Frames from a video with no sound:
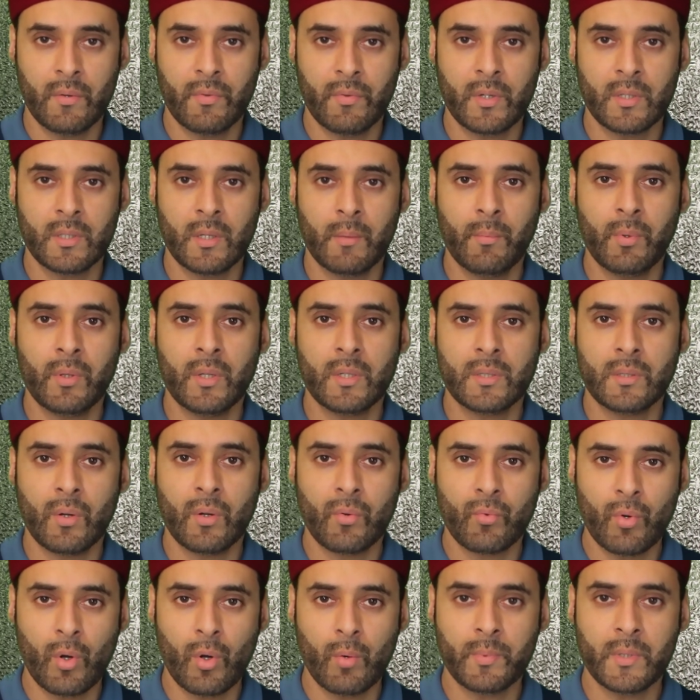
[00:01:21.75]
for example, there's no
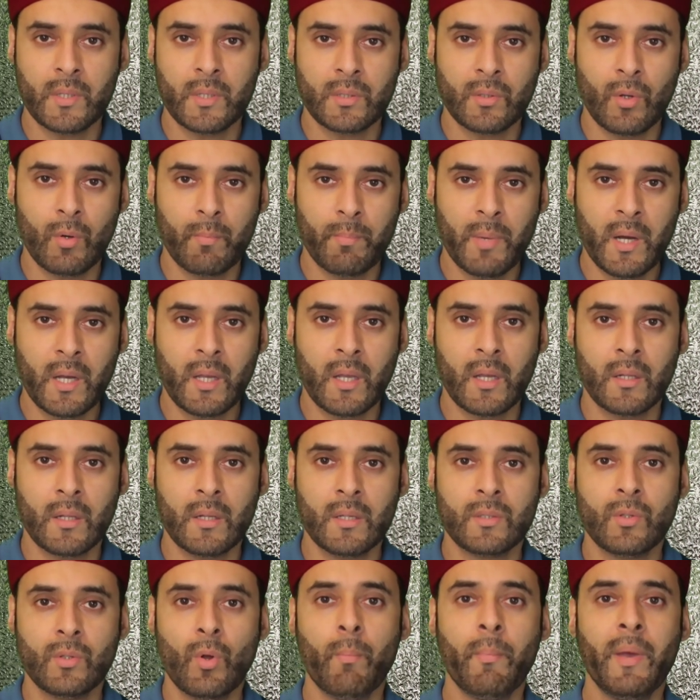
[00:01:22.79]
rope, there's no bucket,
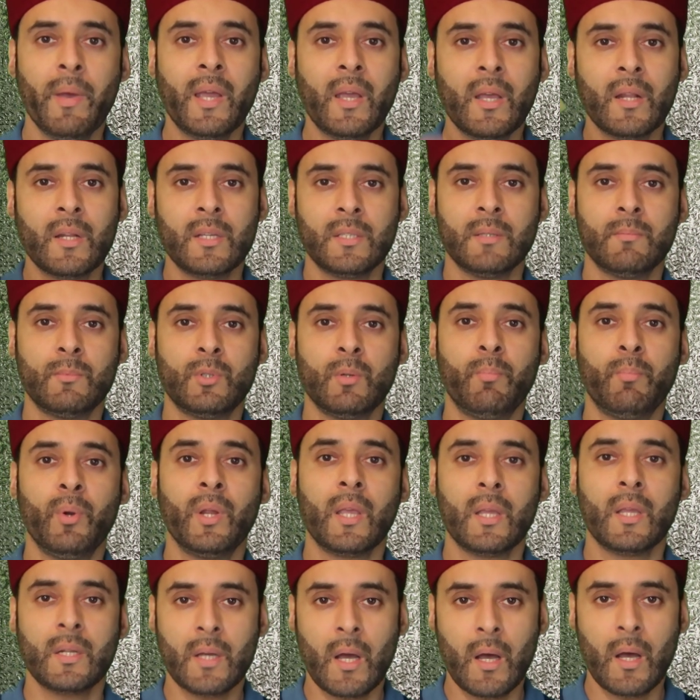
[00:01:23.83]
there's no mechanism to
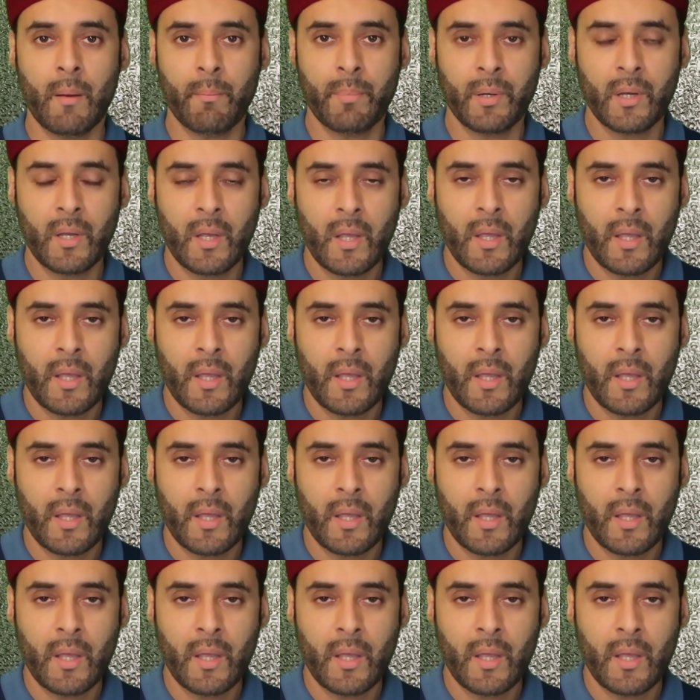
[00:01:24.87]
bring it up,